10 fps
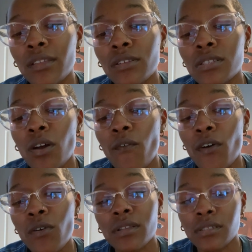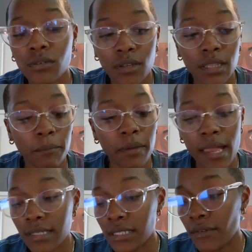you're so focused on the
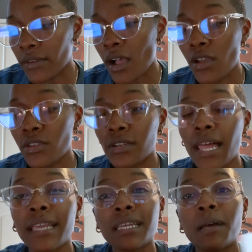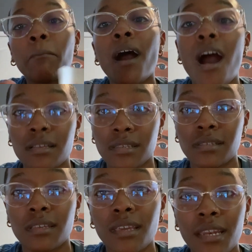balance of it all. You're like in a box,
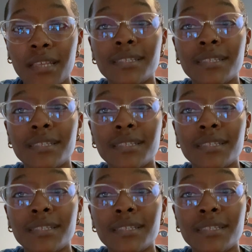and it's